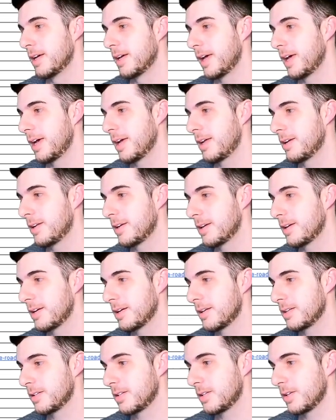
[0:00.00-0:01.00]
And
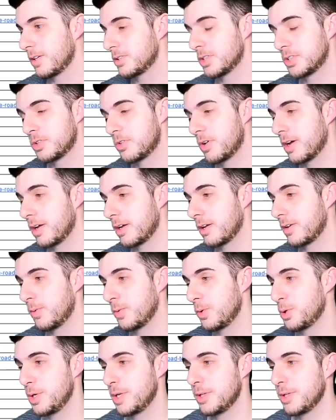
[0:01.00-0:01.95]
yeah, just try. All you need